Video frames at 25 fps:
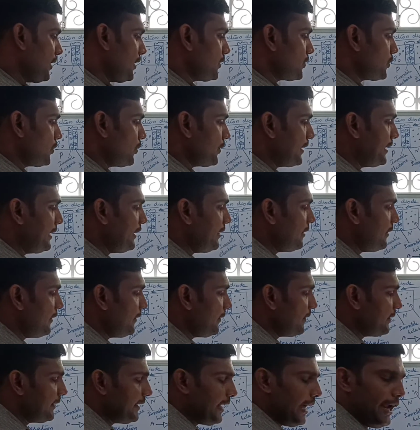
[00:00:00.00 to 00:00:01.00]
So
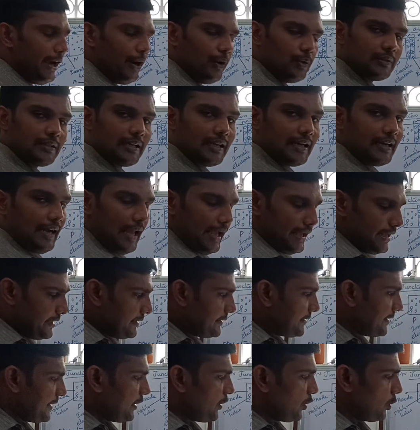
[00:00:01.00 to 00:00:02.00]
here diode current I
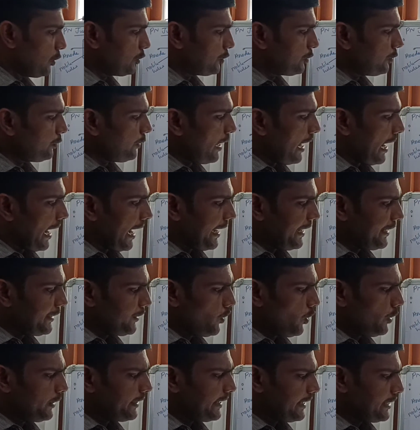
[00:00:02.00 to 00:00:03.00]
is equal to I
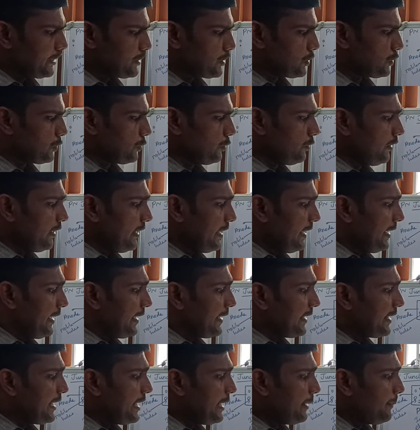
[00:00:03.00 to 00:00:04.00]
naught into
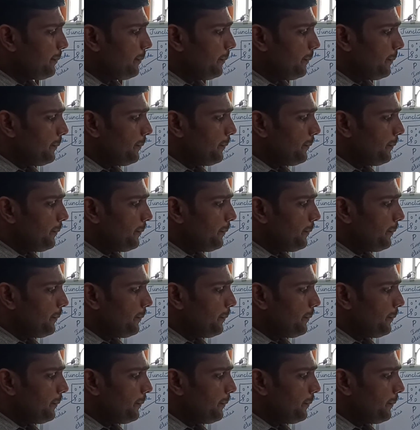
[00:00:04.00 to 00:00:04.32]
e